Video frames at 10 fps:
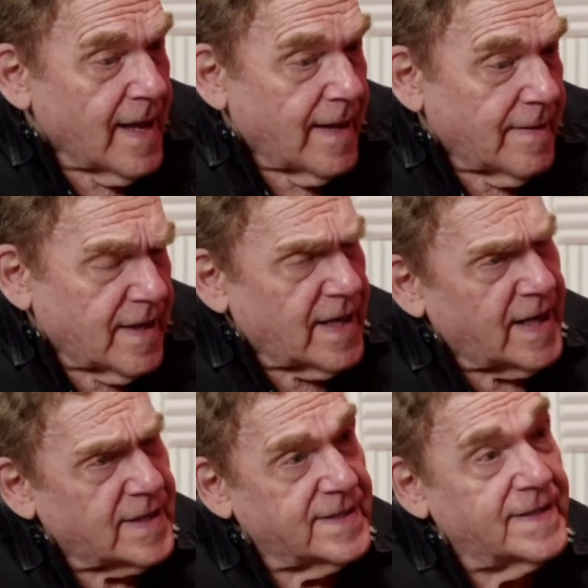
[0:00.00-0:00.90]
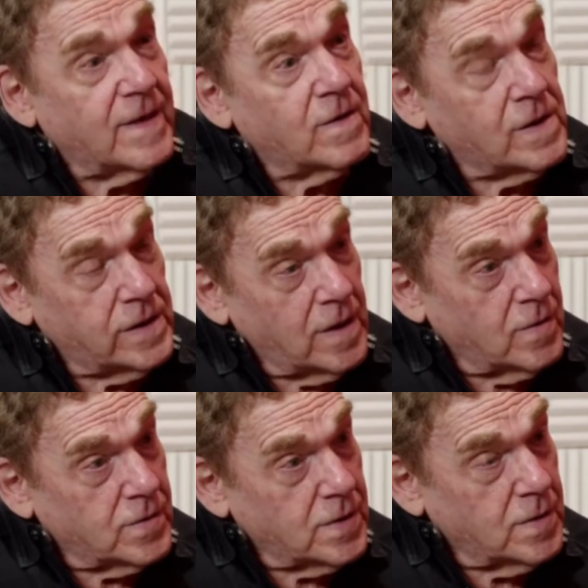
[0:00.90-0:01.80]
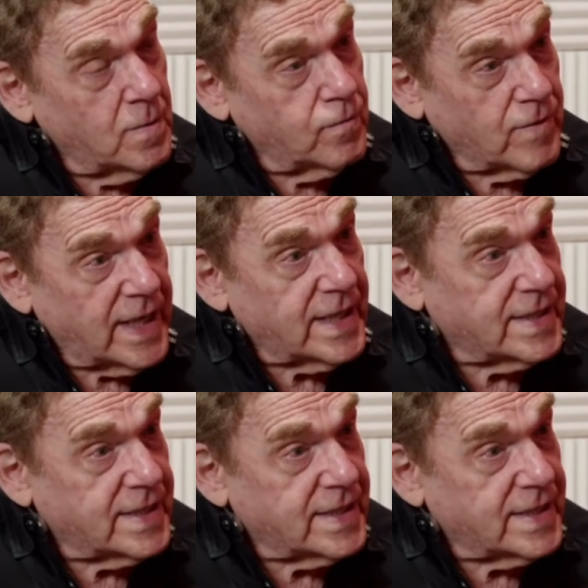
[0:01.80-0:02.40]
And then I asked Del Close, who ran mm-hmm.